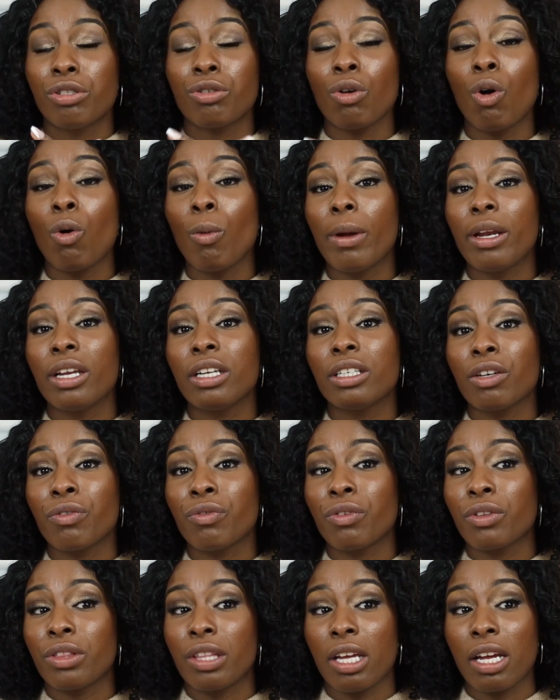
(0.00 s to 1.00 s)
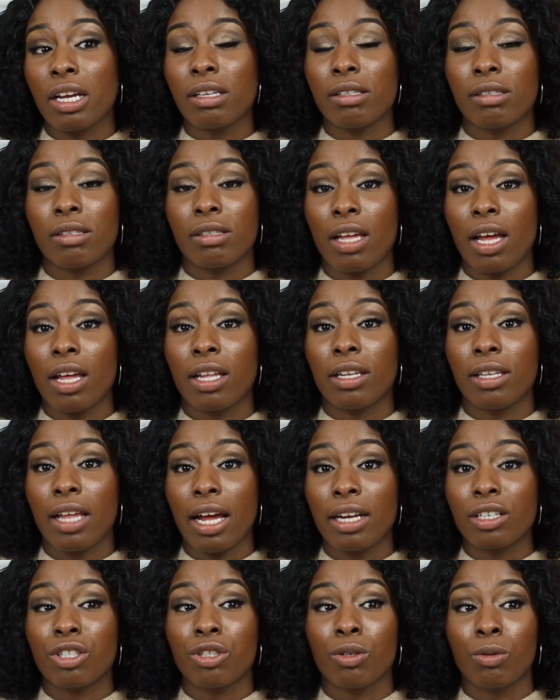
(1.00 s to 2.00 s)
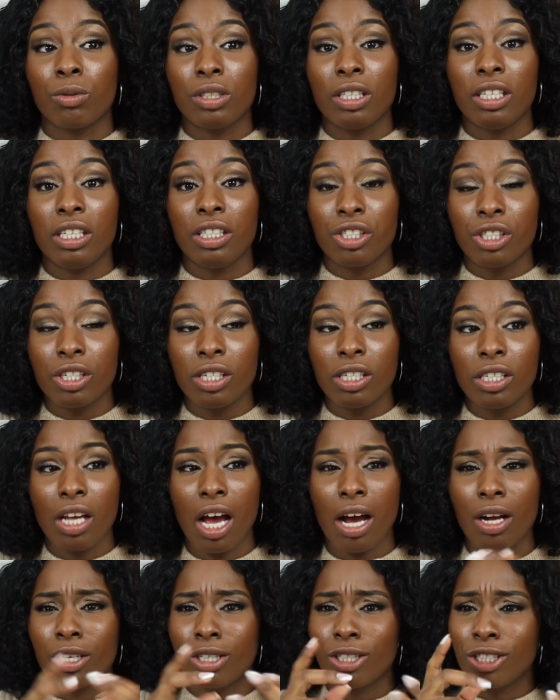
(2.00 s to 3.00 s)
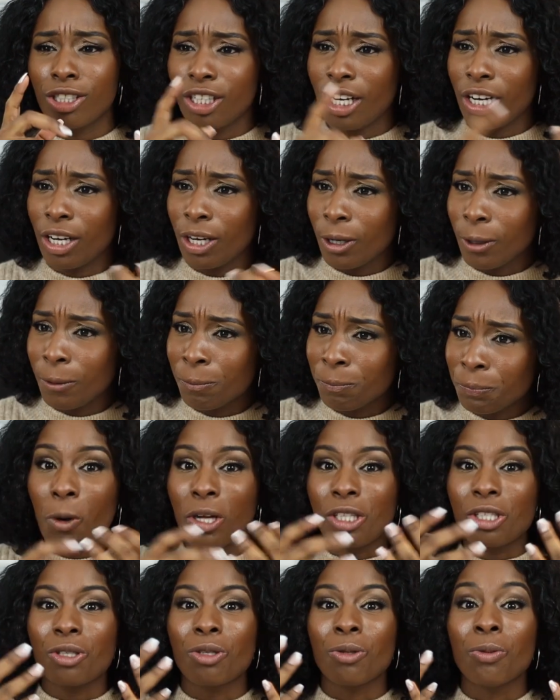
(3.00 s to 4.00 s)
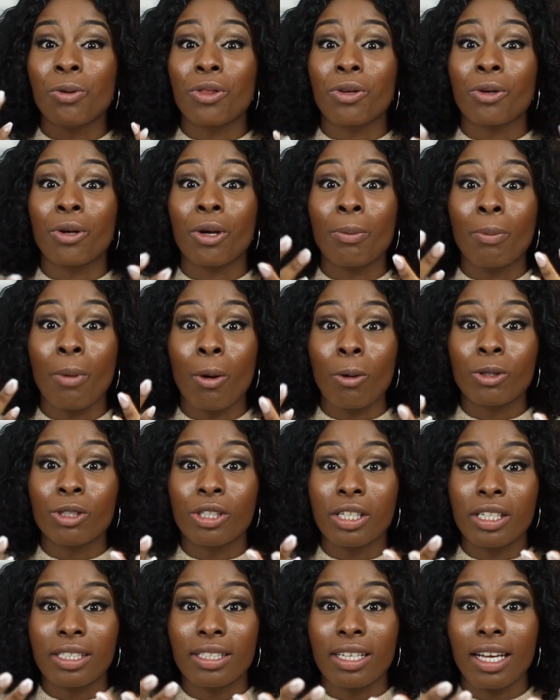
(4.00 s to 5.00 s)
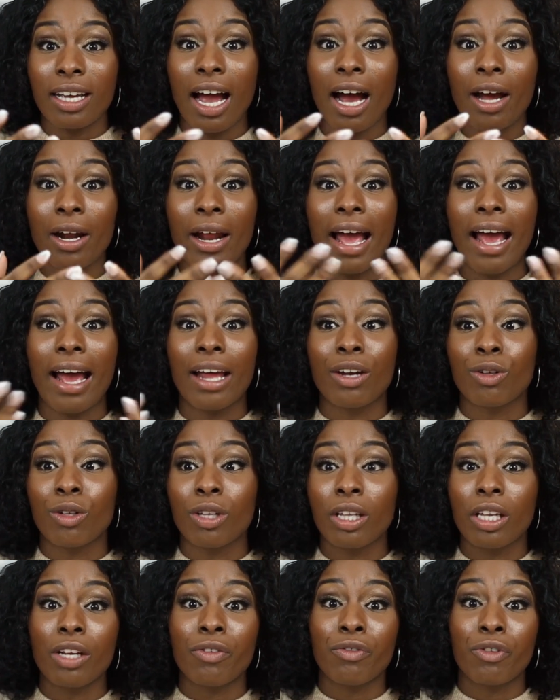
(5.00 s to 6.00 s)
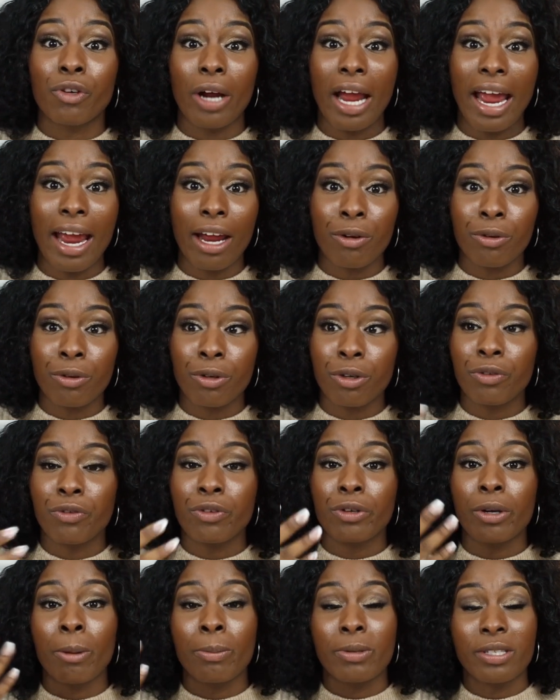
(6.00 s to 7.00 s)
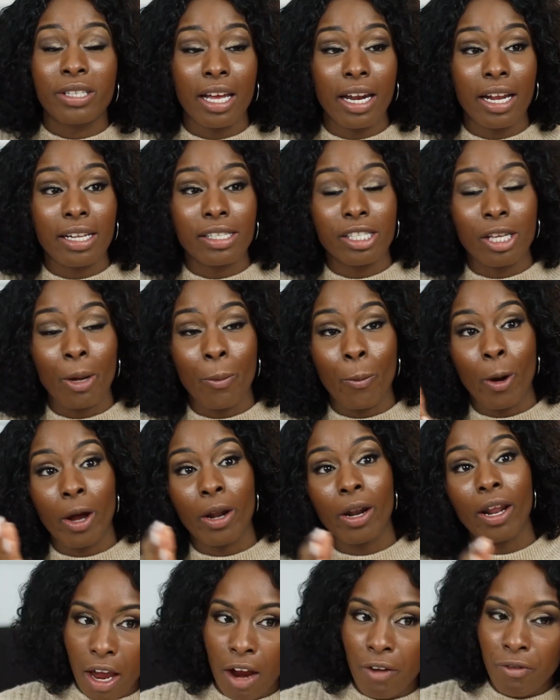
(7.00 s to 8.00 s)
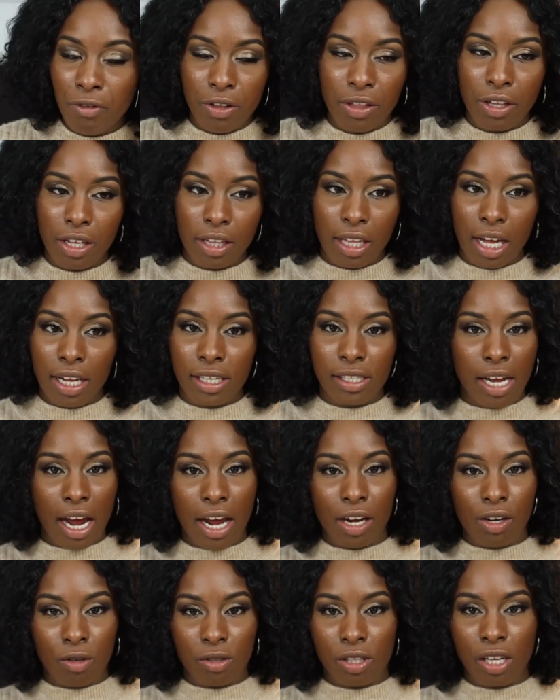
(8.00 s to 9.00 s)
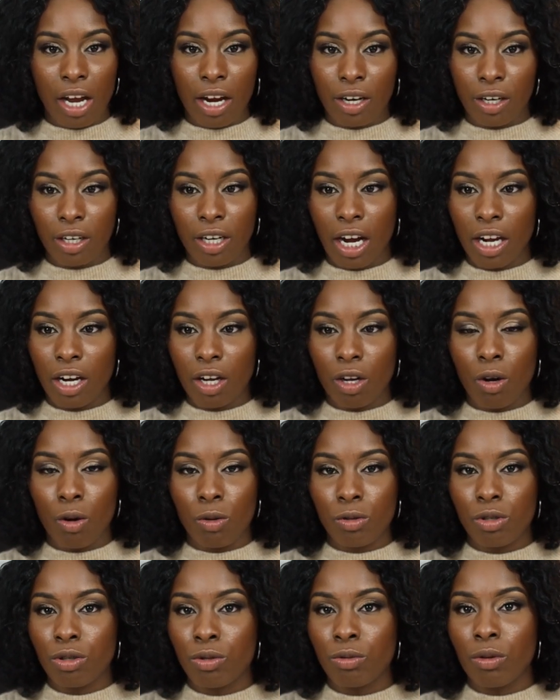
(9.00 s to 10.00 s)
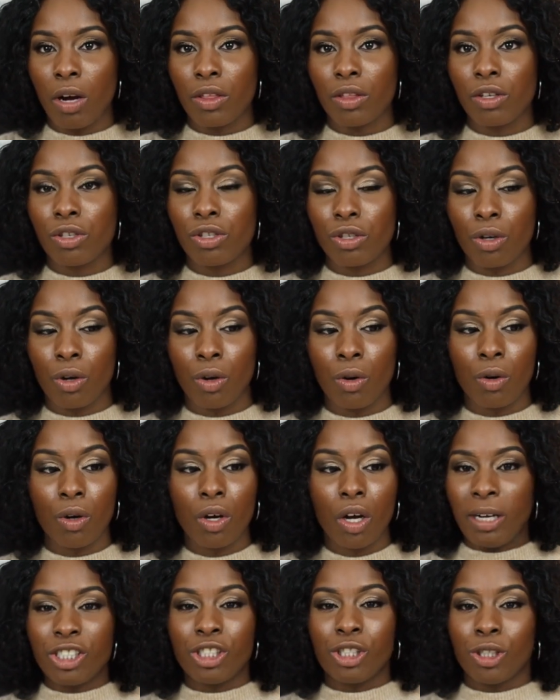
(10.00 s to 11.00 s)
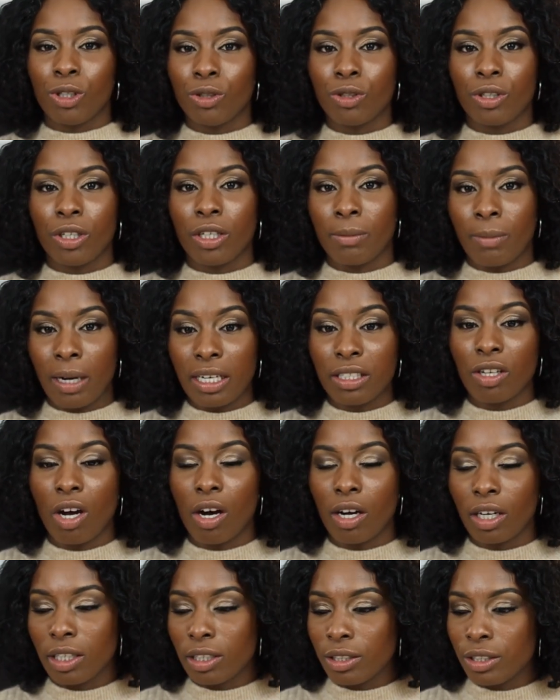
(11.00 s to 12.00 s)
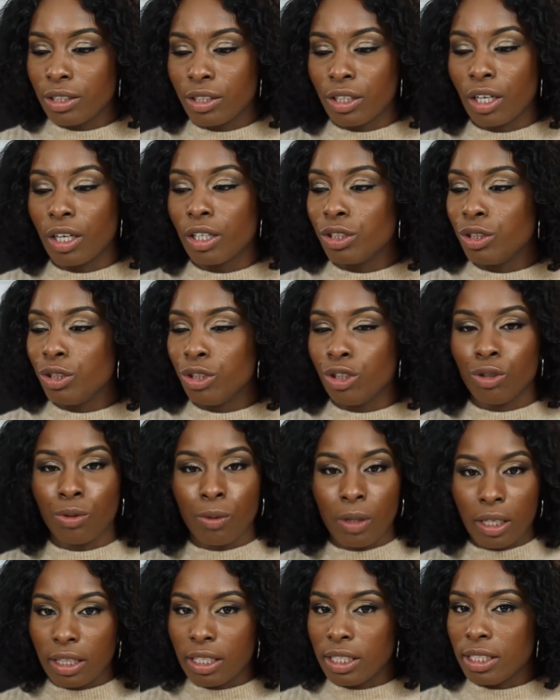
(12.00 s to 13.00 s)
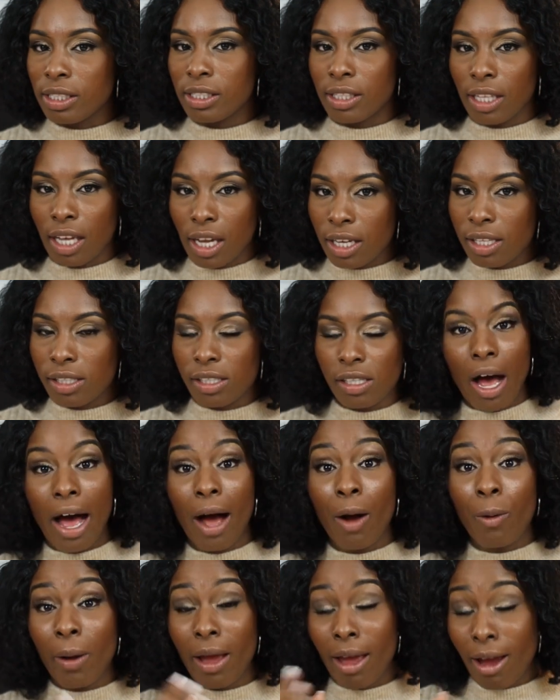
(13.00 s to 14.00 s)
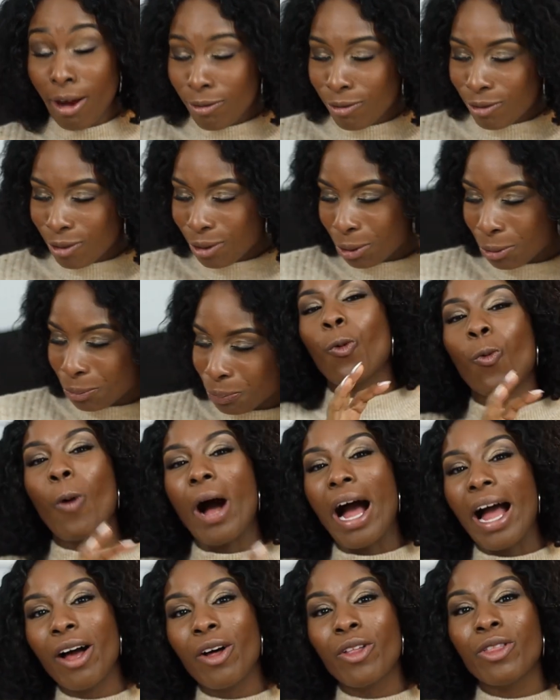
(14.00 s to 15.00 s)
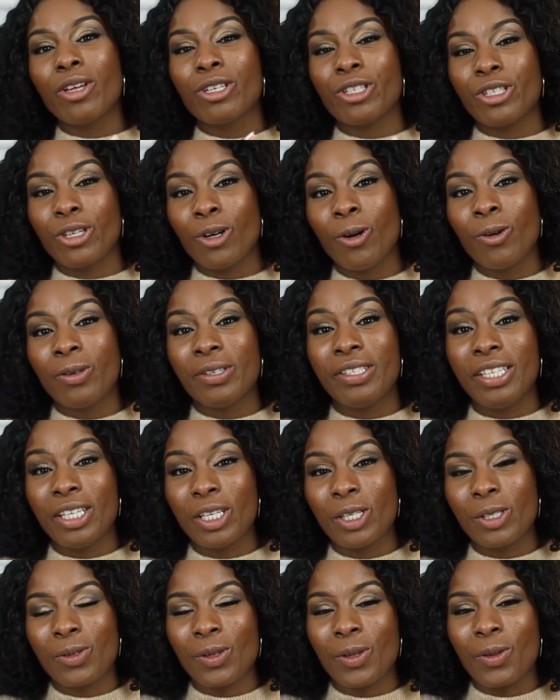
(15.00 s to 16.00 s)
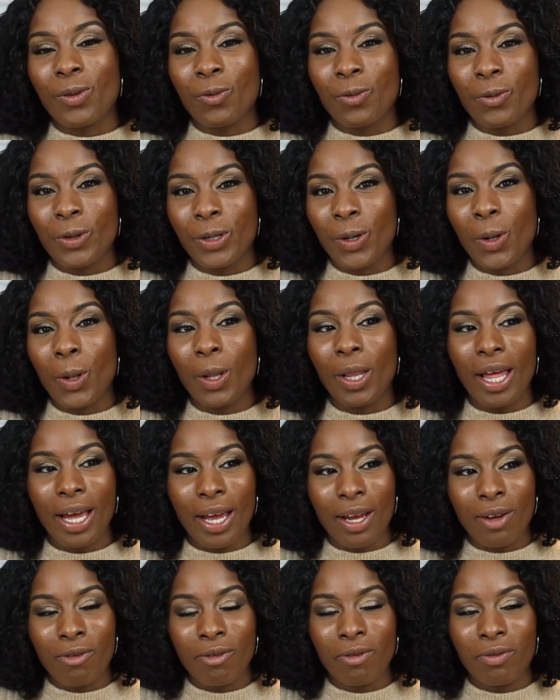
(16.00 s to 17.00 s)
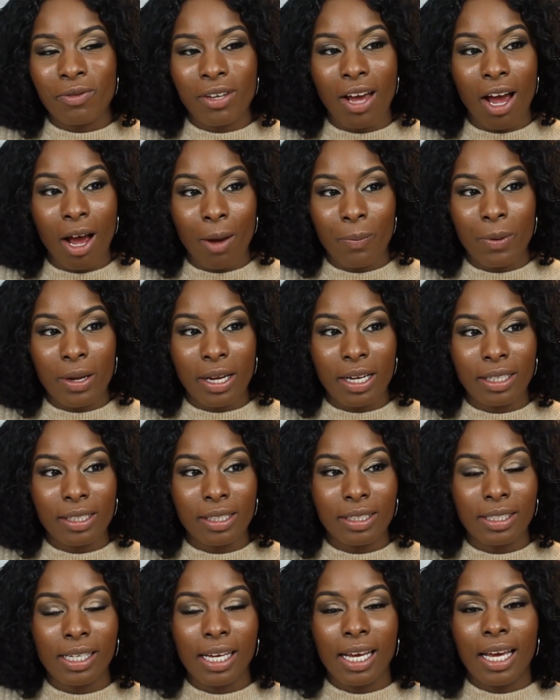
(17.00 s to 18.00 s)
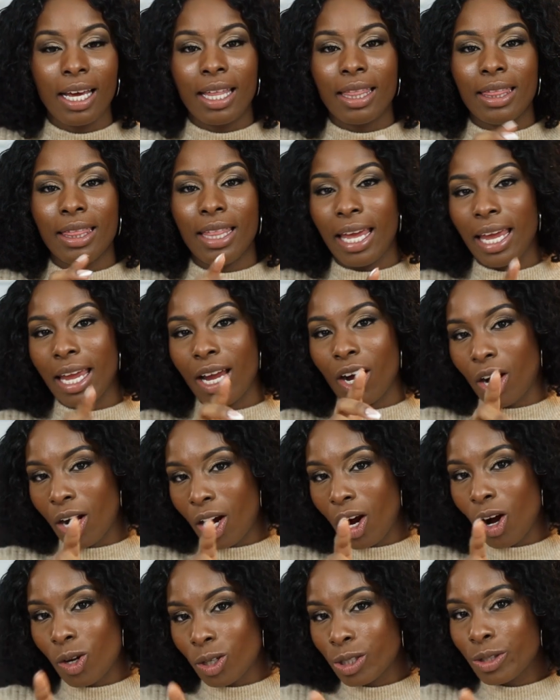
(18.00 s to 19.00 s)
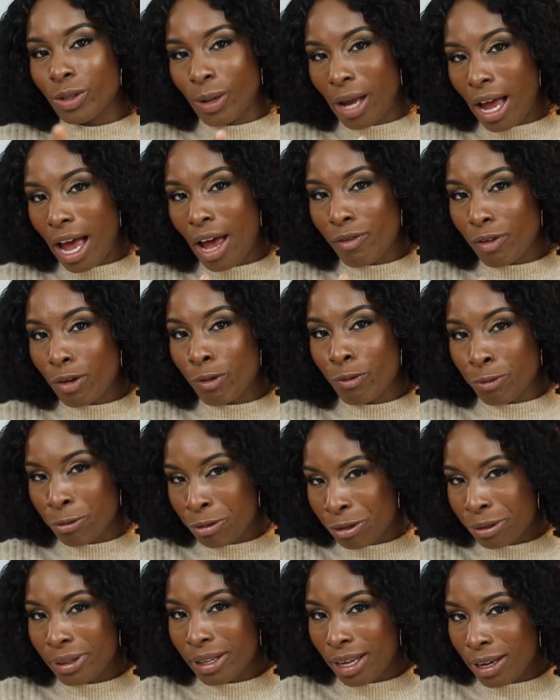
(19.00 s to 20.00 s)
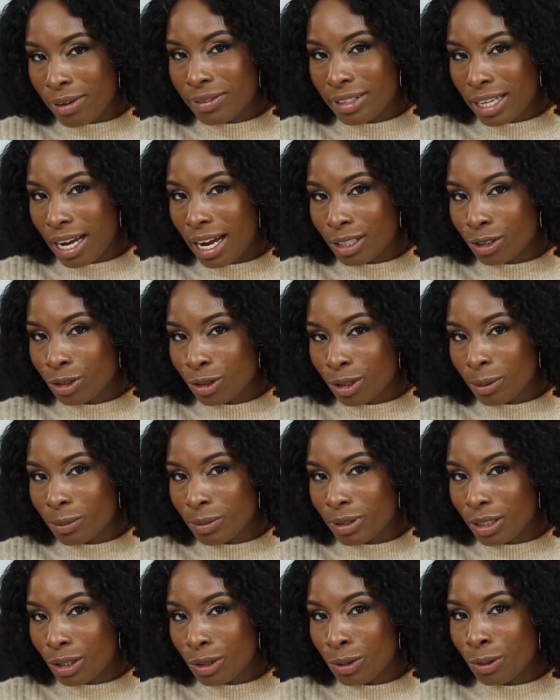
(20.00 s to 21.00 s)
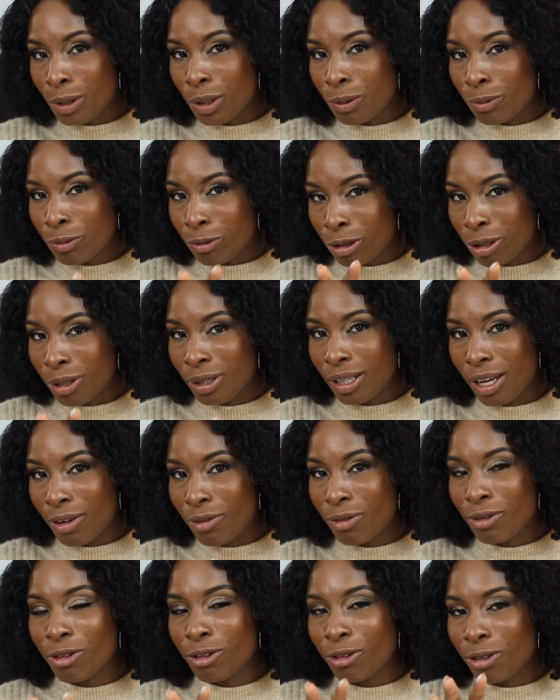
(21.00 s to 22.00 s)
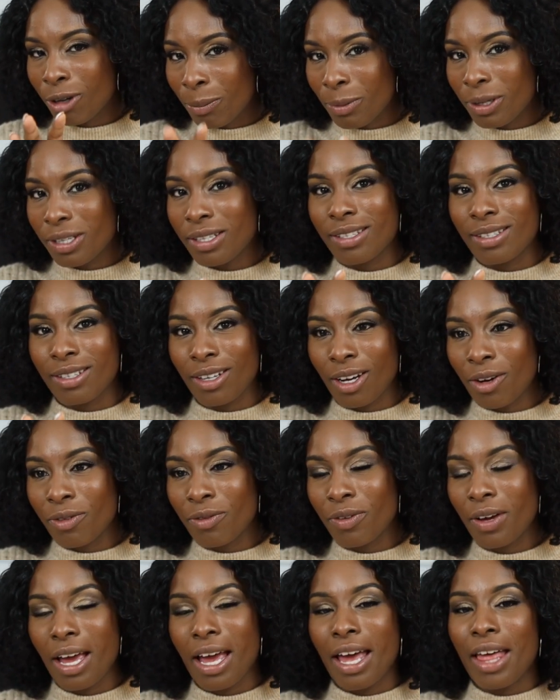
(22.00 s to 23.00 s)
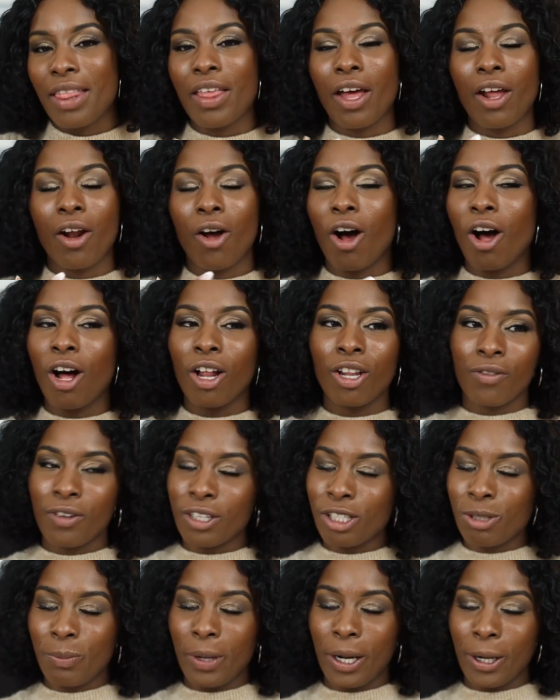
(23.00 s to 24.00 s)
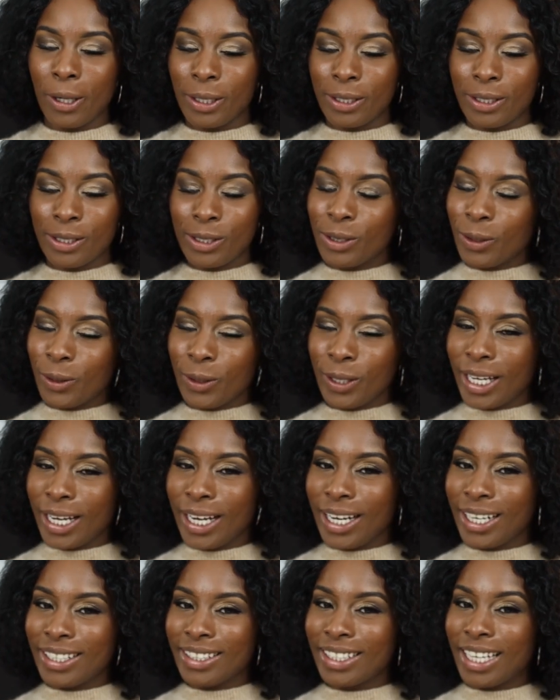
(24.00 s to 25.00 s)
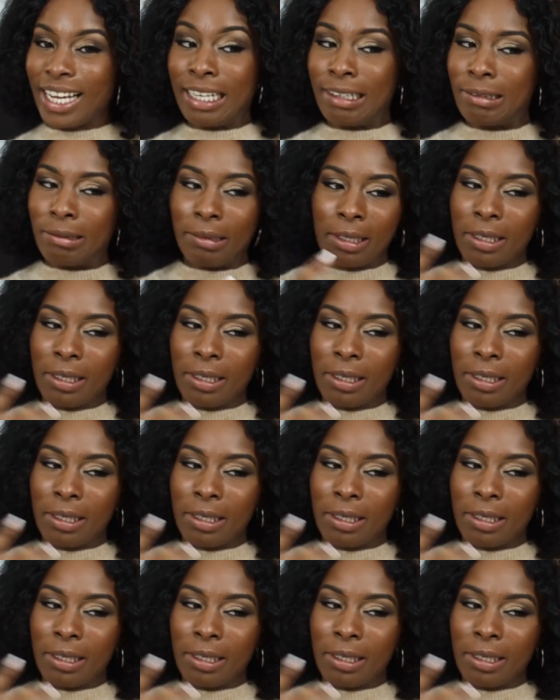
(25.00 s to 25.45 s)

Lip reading: so many different things that show teaches: how to share, what to do with your emotions, like how to handle it if you're angry or if you're upset at someone. Everything that Daniel Tiger kind of goes through on the show, my children, my toddlers are doing these things. However, while the show deals with real life topics, they are also having real life tantrums and doing real life crummy stuff that all of us parents don't like. Like,